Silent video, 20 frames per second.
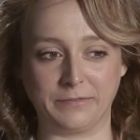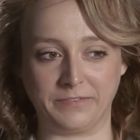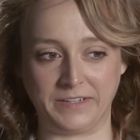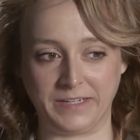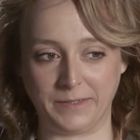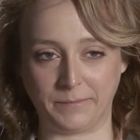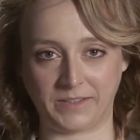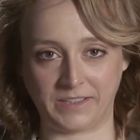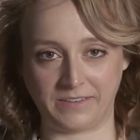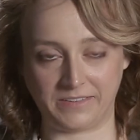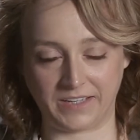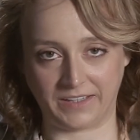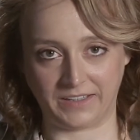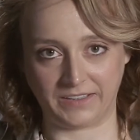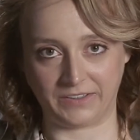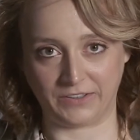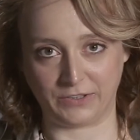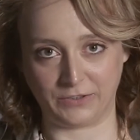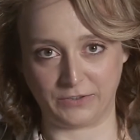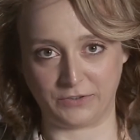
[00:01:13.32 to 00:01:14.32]
family
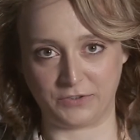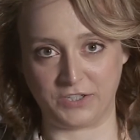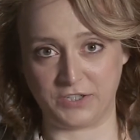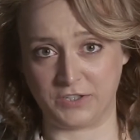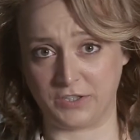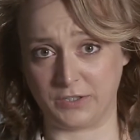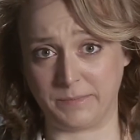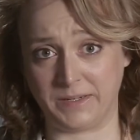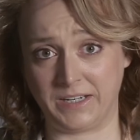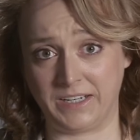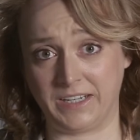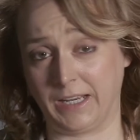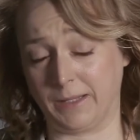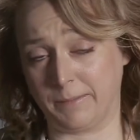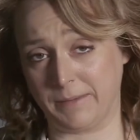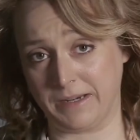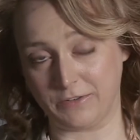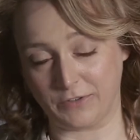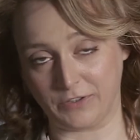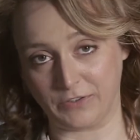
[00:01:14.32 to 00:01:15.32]
telling her she should be an
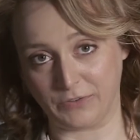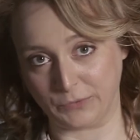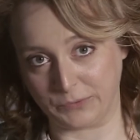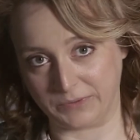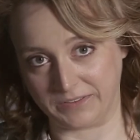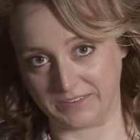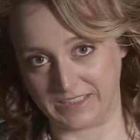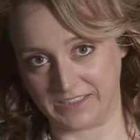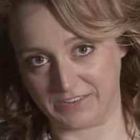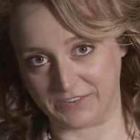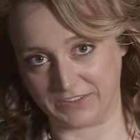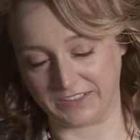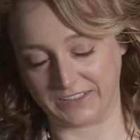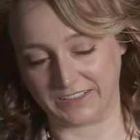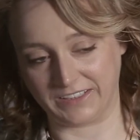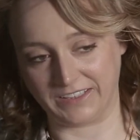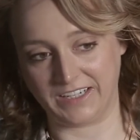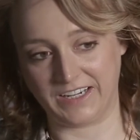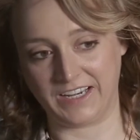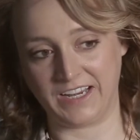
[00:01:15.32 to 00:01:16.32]
elementary school
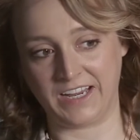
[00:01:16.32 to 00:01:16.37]
teacher.